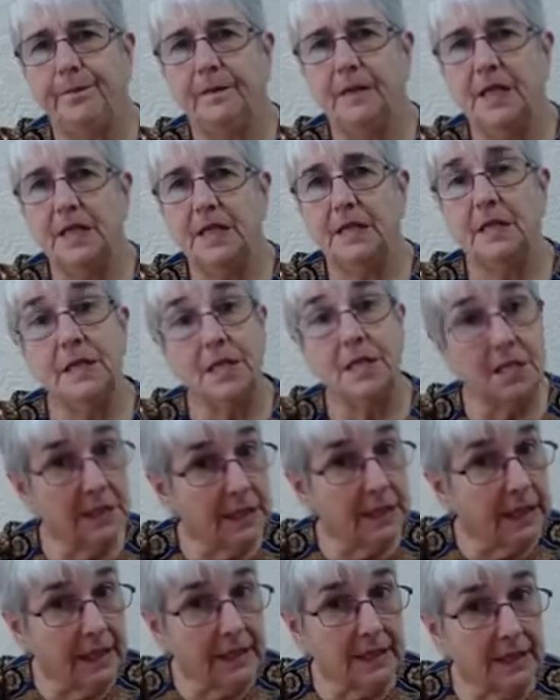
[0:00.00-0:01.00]
They suggest
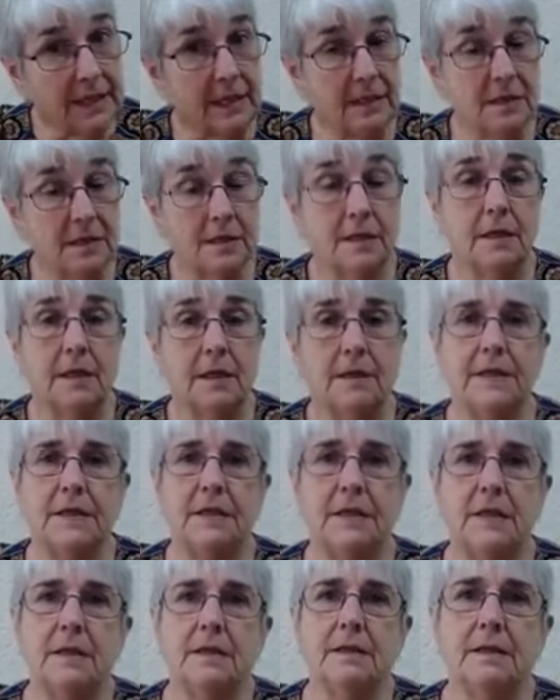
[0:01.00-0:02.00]
an actor outside of the
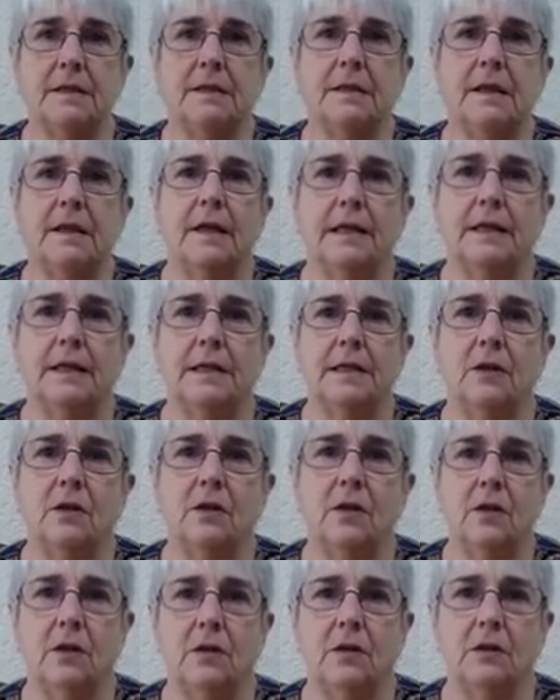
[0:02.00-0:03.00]
text,
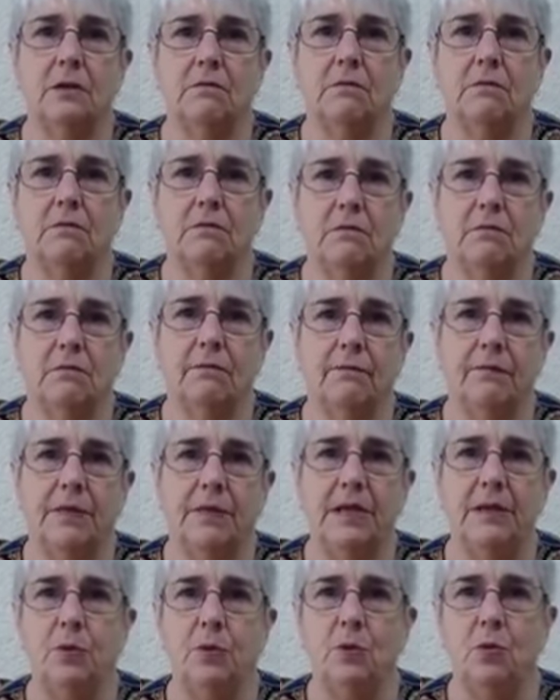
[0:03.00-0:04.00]
acting on
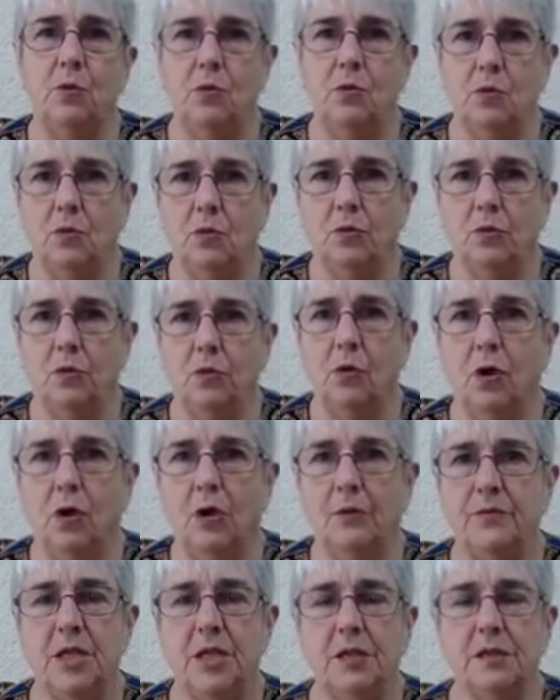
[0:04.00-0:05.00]
people or
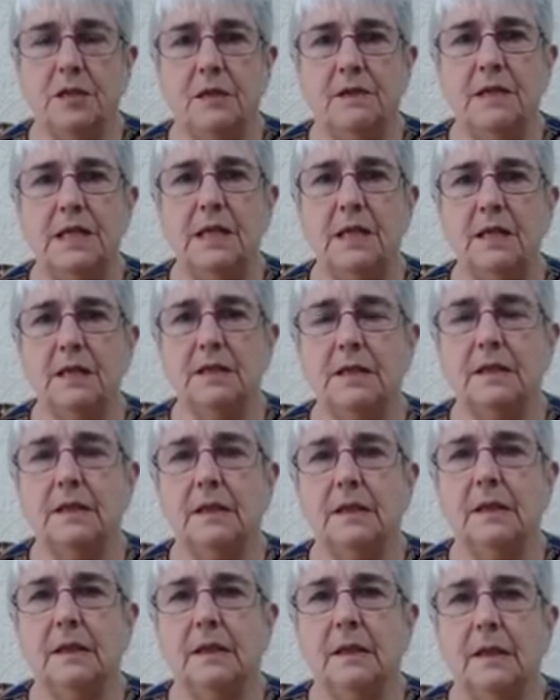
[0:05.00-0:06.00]
objects in the text,
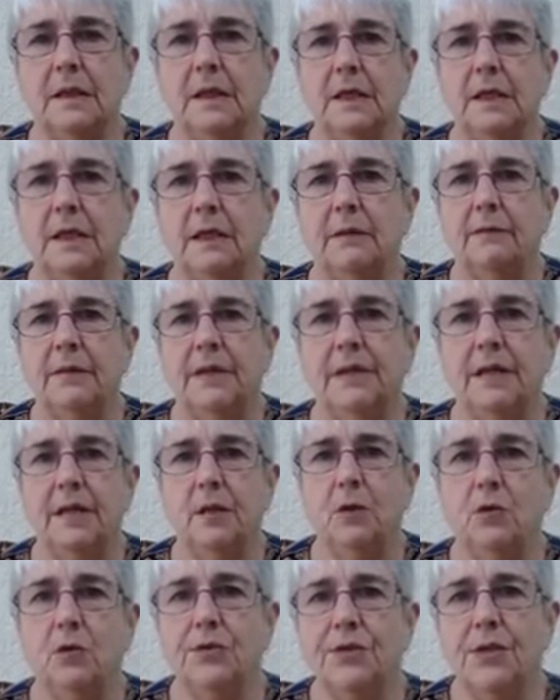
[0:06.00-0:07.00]
but they
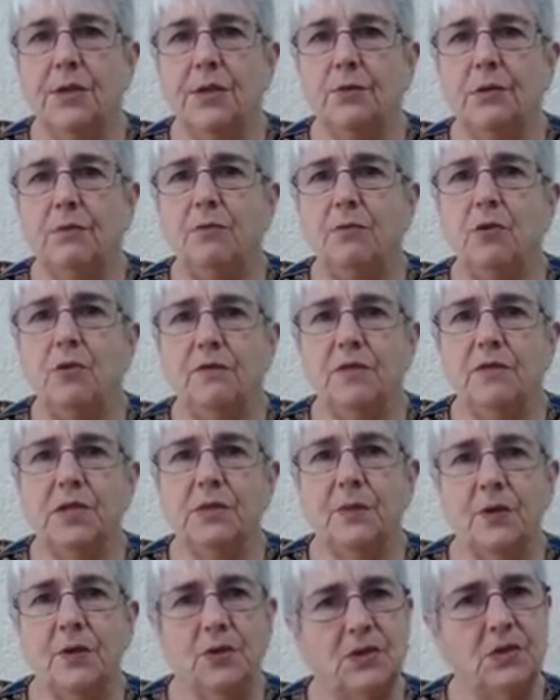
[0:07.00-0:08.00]
also remove
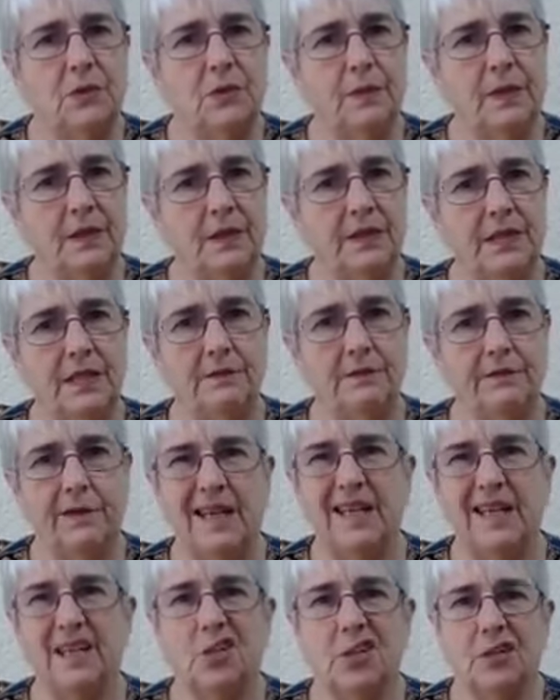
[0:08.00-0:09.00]
responsibility for
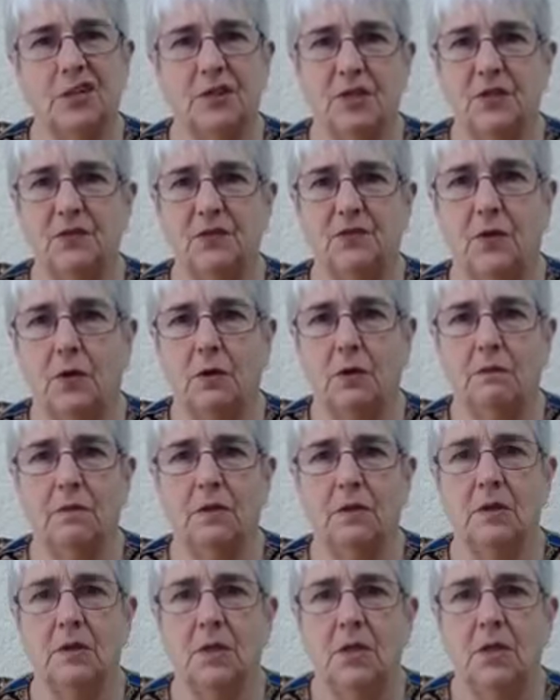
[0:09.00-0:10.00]
actions from
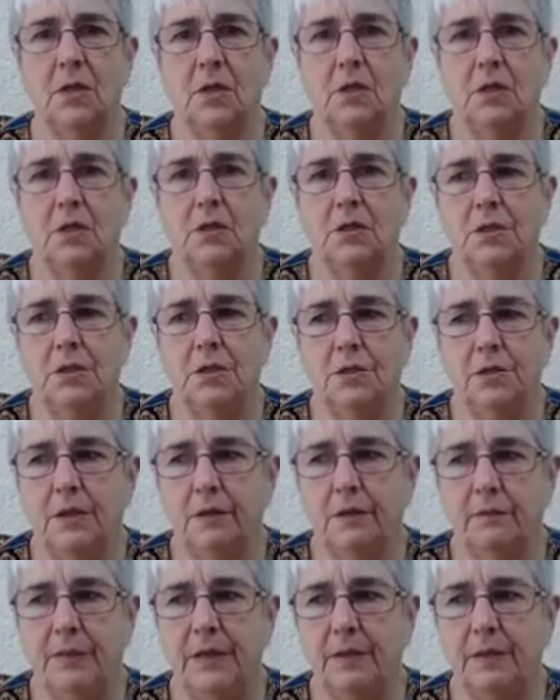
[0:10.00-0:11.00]

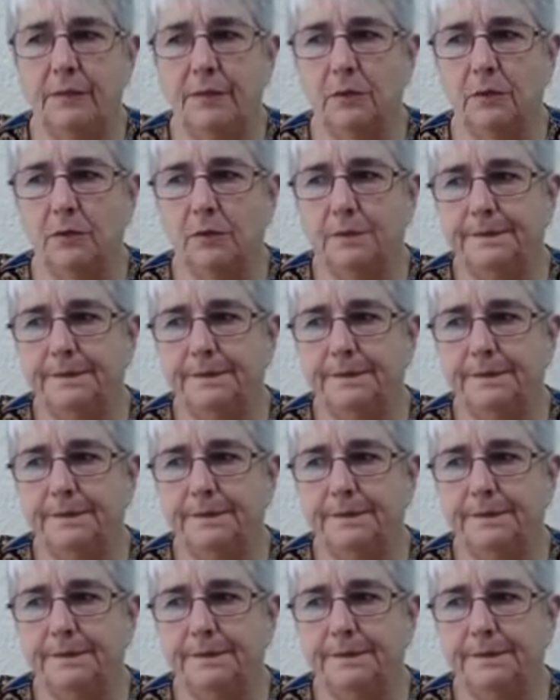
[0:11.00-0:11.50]
certain people.